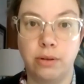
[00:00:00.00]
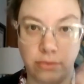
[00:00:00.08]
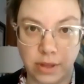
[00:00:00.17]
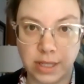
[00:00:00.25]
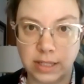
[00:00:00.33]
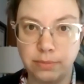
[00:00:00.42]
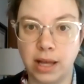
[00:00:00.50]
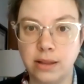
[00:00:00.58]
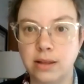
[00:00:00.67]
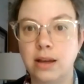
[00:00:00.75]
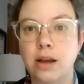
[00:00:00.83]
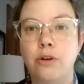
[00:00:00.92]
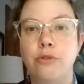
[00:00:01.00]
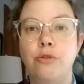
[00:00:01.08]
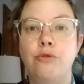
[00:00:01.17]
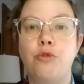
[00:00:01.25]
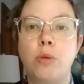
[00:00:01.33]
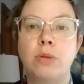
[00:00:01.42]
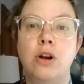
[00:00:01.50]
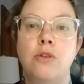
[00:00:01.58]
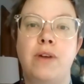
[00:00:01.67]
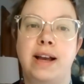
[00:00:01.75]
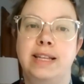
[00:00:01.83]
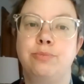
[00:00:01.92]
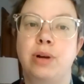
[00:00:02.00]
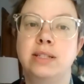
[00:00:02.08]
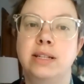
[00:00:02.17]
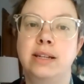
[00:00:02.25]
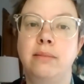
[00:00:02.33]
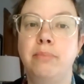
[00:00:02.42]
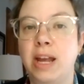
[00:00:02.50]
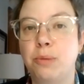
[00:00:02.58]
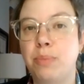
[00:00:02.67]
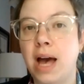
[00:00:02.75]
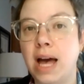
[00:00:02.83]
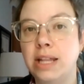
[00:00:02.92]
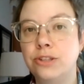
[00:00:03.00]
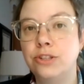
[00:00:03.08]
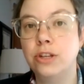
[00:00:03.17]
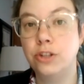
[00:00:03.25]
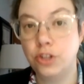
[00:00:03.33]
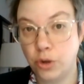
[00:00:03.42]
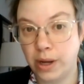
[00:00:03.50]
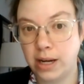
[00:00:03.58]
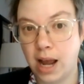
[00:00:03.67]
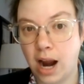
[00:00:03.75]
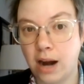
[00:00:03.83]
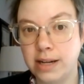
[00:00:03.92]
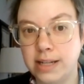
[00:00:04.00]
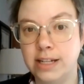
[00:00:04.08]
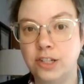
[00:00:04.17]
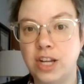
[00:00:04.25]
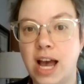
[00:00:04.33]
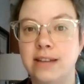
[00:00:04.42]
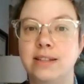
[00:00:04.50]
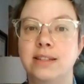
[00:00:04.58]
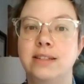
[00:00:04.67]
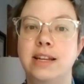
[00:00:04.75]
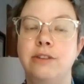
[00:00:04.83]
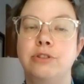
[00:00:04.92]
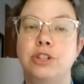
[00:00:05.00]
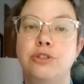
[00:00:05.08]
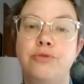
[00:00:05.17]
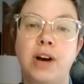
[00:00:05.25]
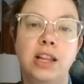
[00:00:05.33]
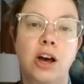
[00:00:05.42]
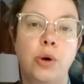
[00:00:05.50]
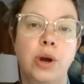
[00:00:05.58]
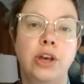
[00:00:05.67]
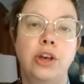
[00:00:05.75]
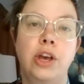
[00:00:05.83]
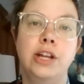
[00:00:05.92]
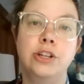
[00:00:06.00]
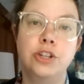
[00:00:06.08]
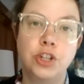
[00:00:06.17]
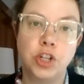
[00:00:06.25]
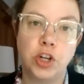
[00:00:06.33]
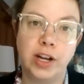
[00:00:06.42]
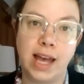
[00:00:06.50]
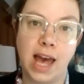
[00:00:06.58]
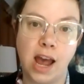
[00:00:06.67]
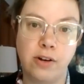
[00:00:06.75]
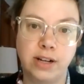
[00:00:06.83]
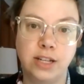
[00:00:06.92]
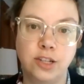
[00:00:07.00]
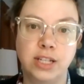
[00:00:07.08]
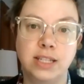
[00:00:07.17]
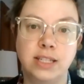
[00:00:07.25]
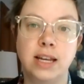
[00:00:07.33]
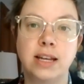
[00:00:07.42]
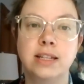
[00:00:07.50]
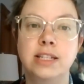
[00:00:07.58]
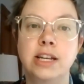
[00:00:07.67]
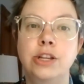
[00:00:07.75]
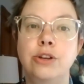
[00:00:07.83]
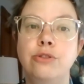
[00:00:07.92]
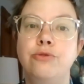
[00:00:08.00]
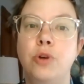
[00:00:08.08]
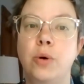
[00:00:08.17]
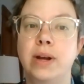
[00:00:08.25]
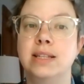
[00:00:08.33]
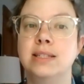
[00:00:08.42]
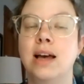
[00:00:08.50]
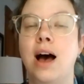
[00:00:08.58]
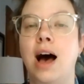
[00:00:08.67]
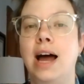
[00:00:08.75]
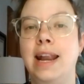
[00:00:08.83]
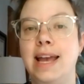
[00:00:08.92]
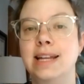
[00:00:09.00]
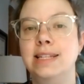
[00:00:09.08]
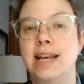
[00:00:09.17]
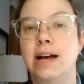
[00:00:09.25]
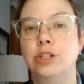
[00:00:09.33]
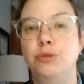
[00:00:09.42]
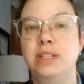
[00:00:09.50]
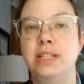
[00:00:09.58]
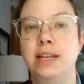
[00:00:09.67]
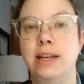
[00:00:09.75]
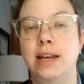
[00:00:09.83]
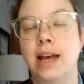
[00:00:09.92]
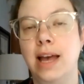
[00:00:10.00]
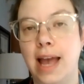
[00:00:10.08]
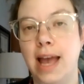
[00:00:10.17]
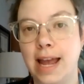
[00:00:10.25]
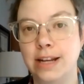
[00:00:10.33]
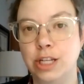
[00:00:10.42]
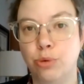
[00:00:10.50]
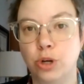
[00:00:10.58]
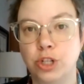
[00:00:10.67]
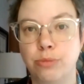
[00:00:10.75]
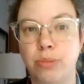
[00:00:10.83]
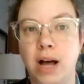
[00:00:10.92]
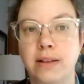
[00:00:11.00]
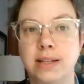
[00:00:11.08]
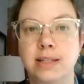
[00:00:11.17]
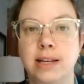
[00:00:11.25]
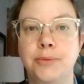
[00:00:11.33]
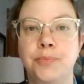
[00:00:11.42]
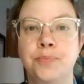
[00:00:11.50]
this month, former Vice President Mike Pence joined Heritage as a distinguished fellow, ensuring Heritage's continued focus on anti-LGBT, anti-abortion policy.